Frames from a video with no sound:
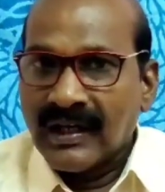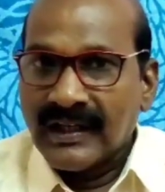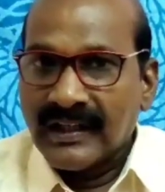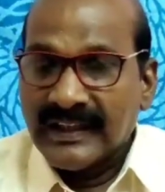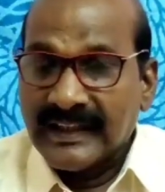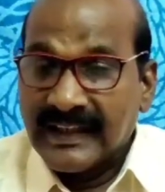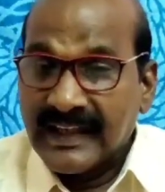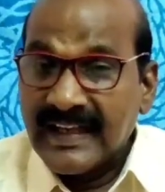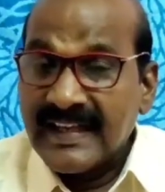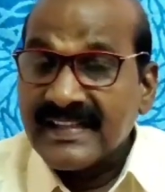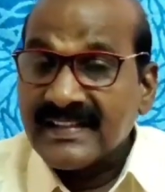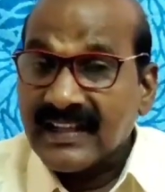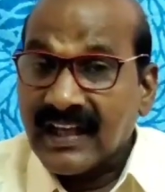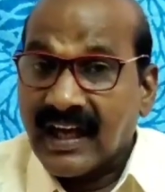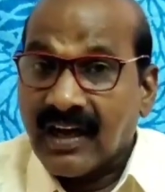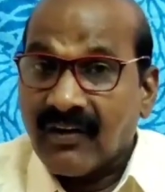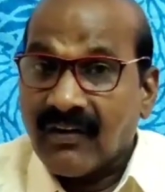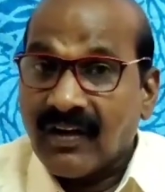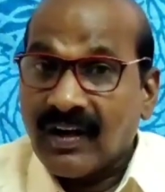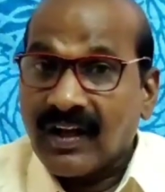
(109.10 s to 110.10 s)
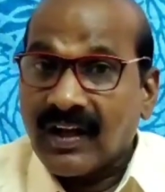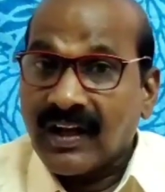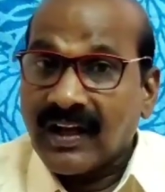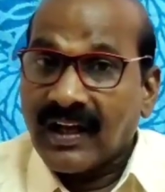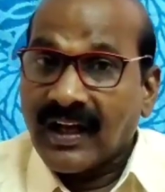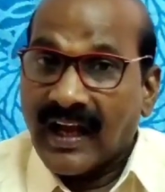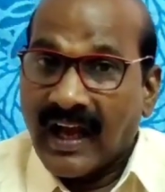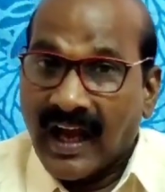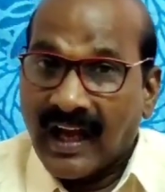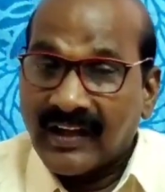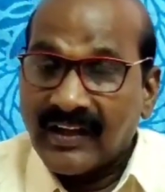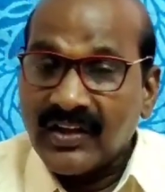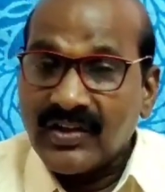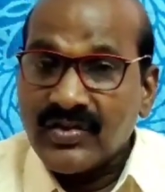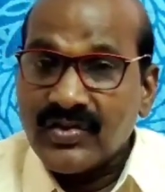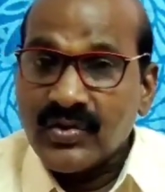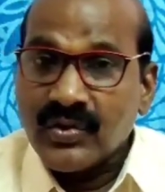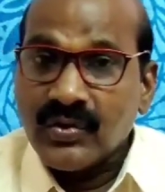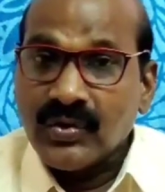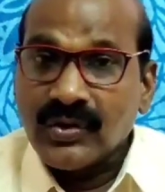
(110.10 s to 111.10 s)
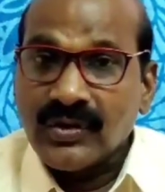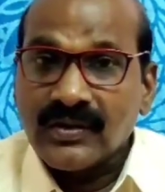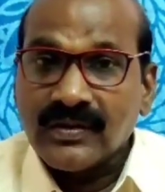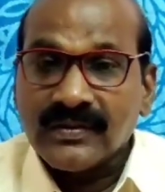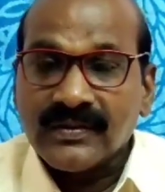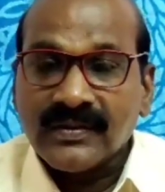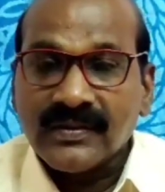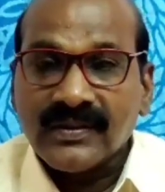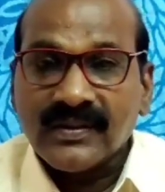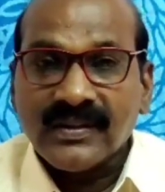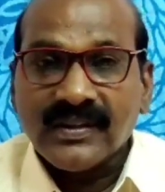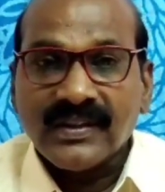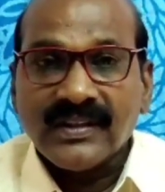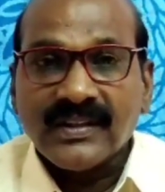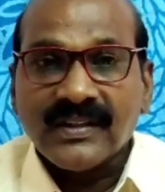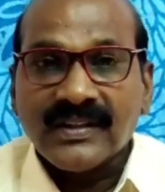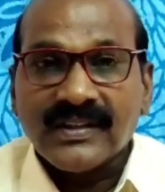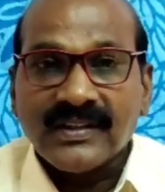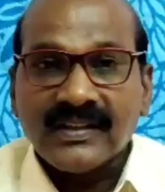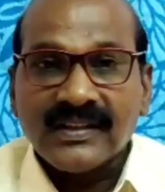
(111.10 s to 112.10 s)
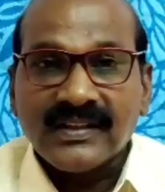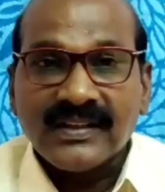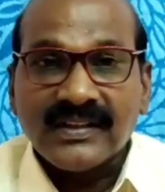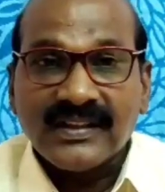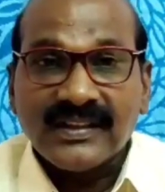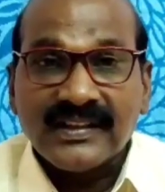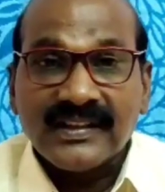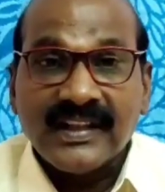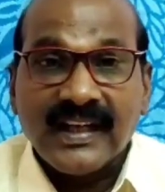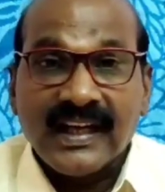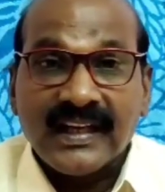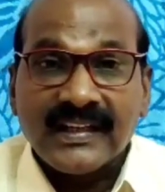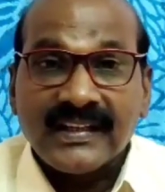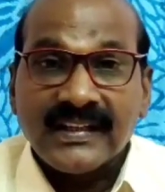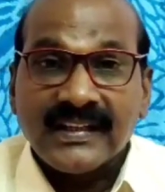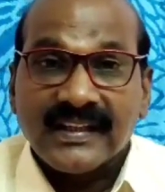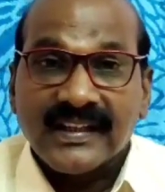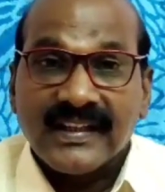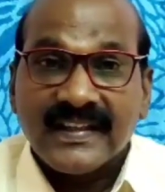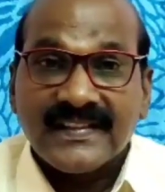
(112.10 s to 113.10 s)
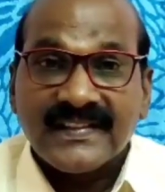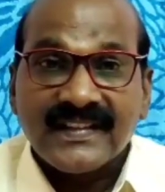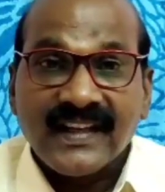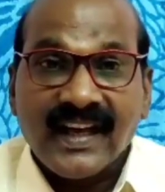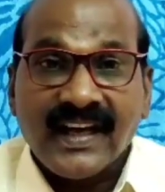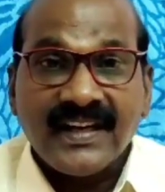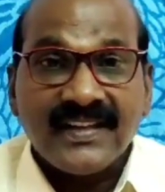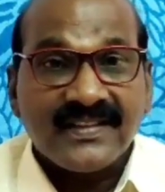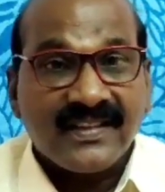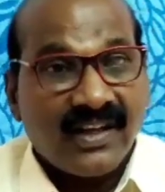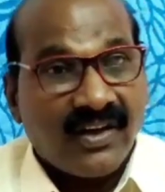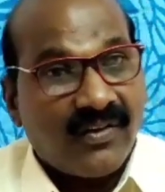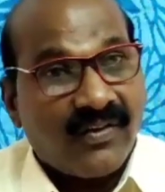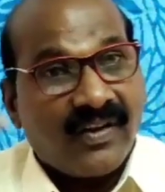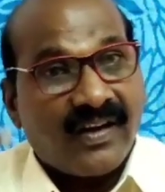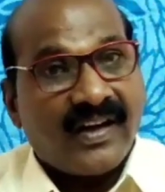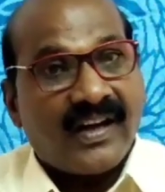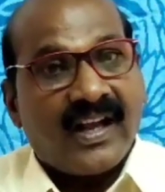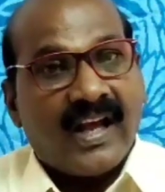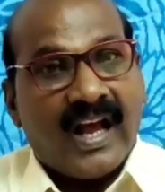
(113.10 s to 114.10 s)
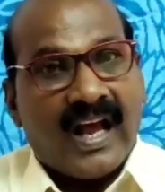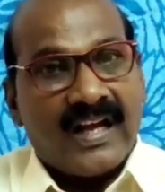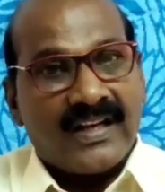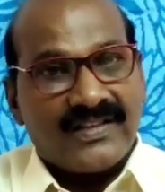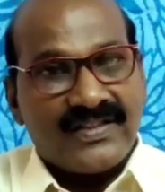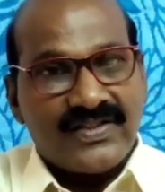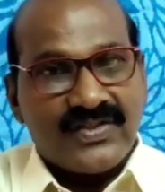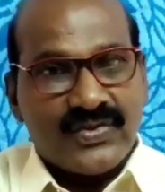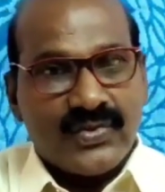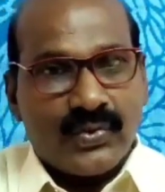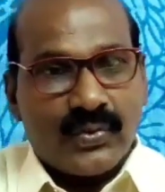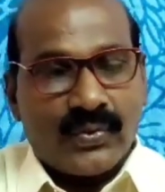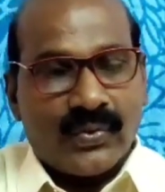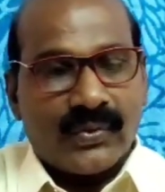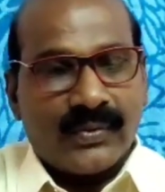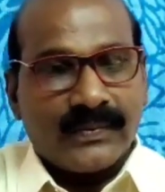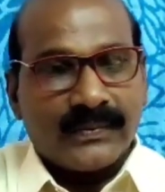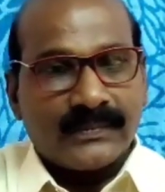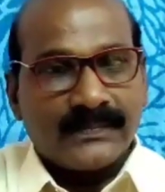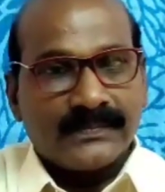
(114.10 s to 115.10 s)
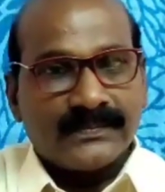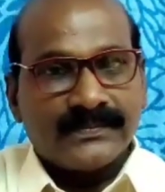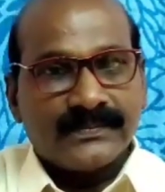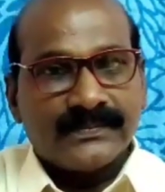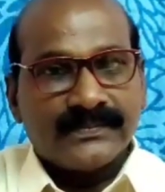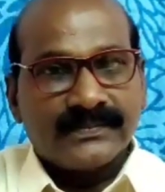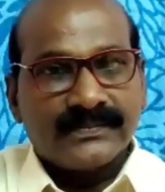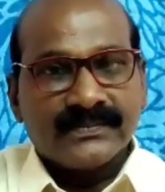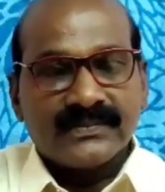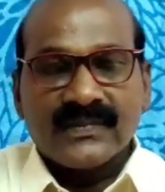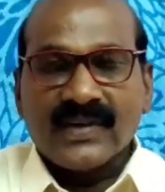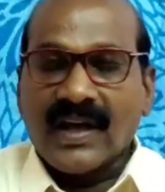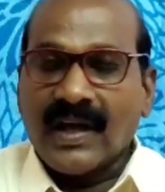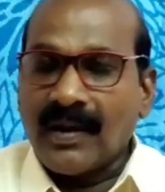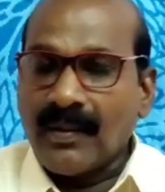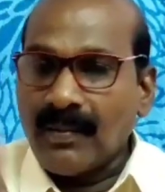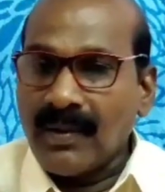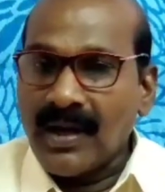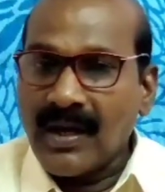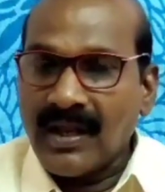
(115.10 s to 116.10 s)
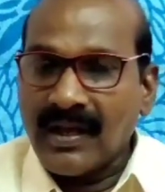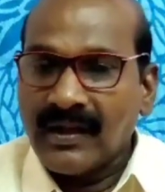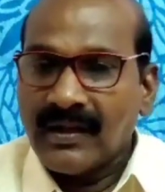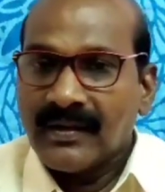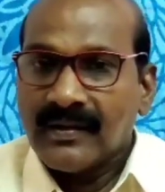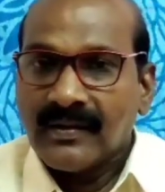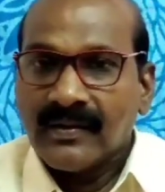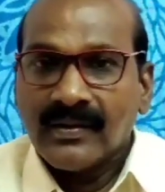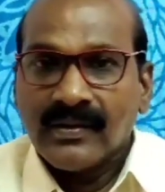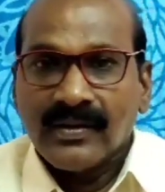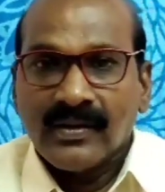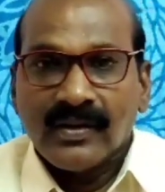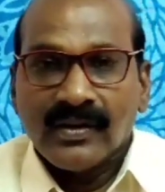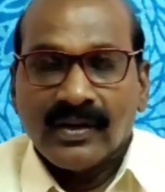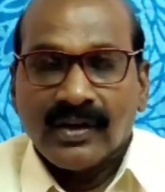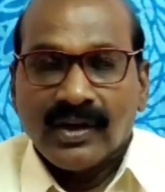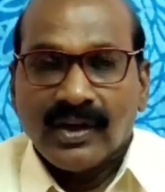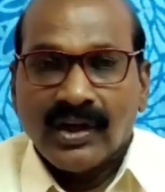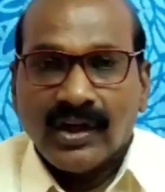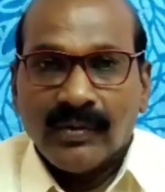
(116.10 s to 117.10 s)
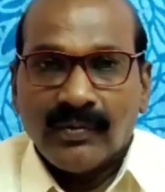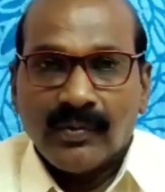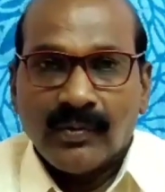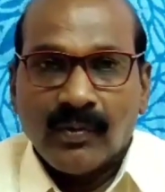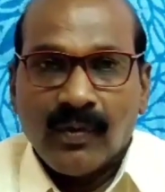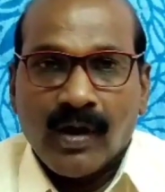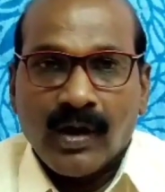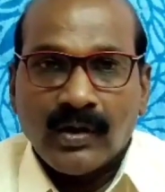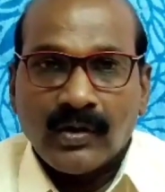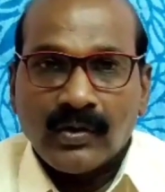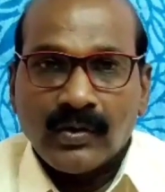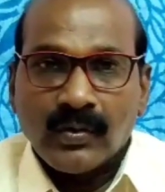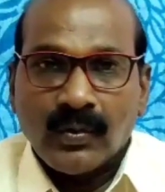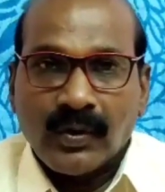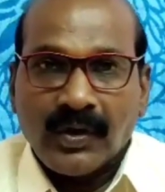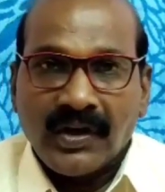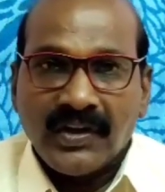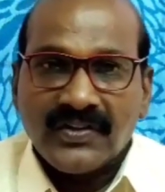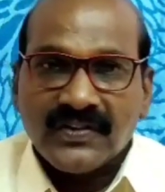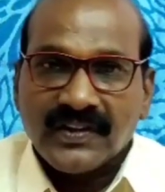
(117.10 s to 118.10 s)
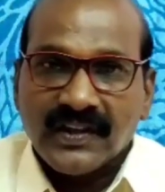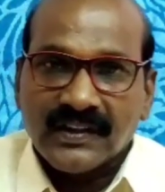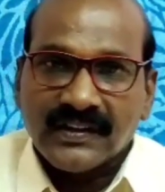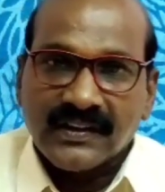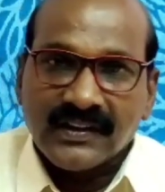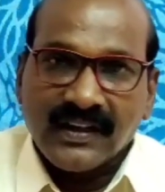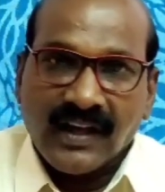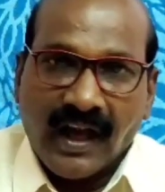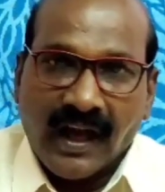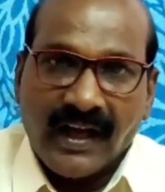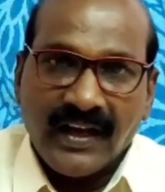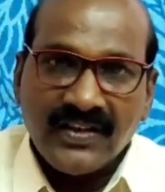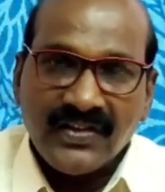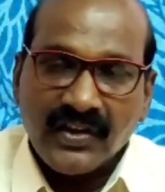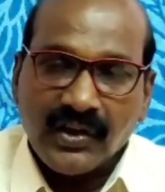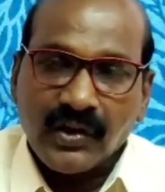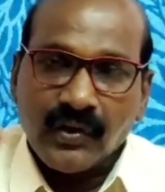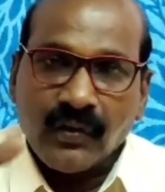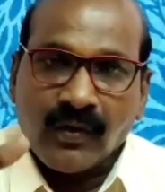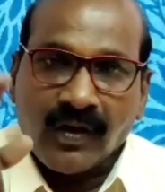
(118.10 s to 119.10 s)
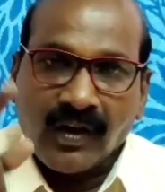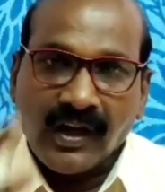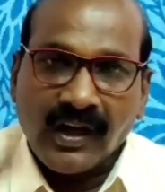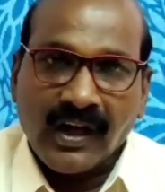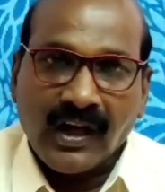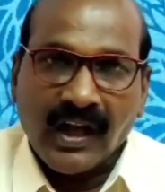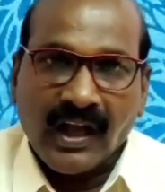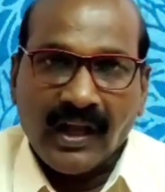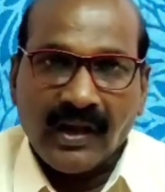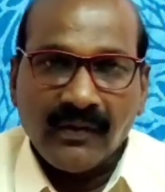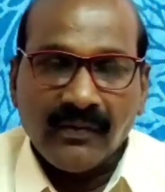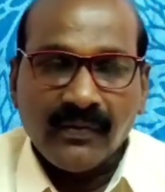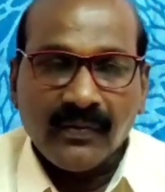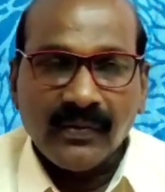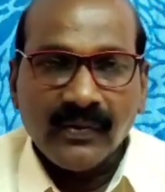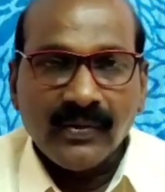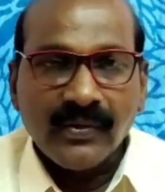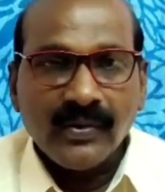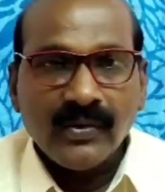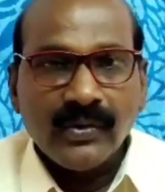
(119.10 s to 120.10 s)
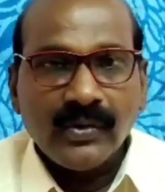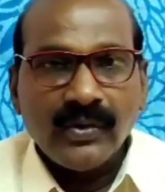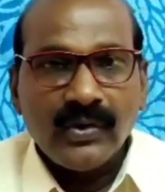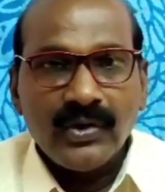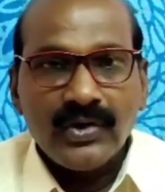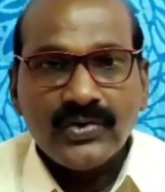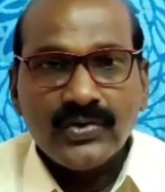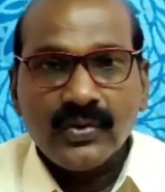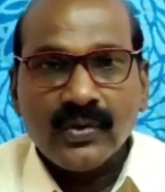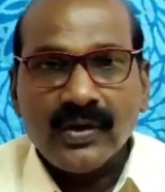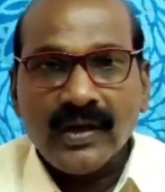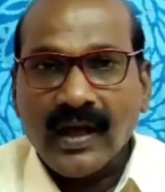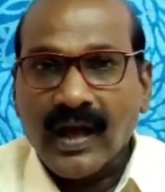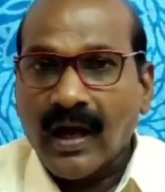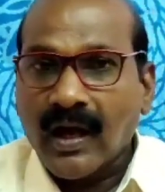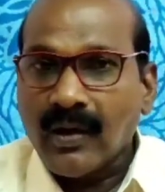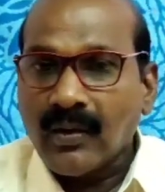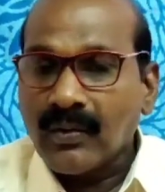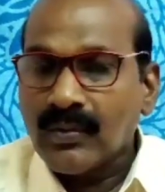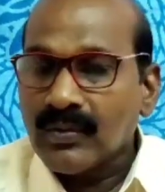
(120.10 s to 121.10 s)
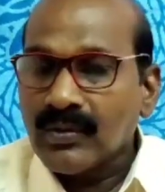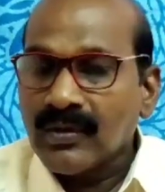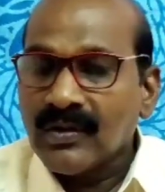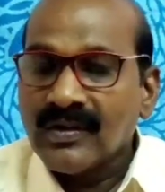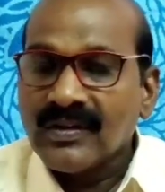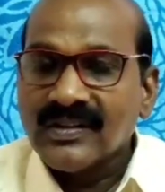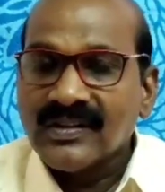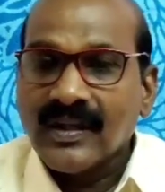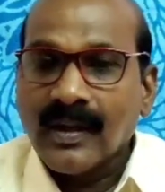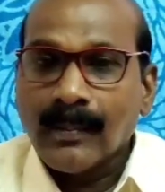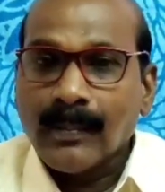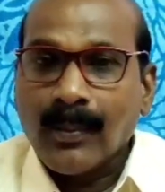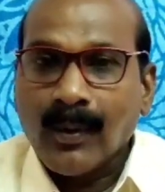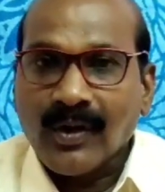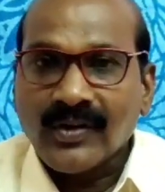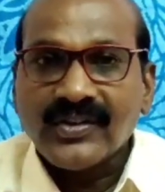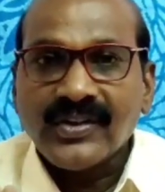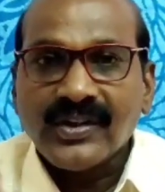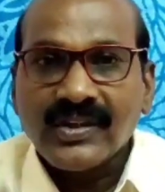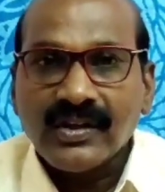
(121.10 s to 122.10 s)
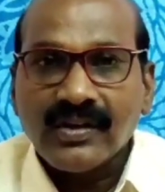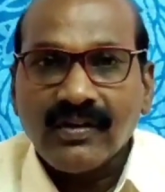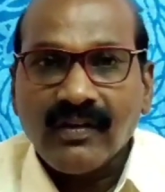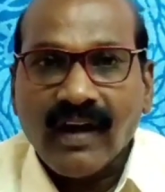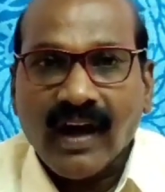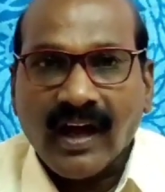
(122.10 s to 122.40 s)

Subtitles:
It is our attitude that decides our altitude. I mean, if you want to reach certain heights in your real life, you should have the positive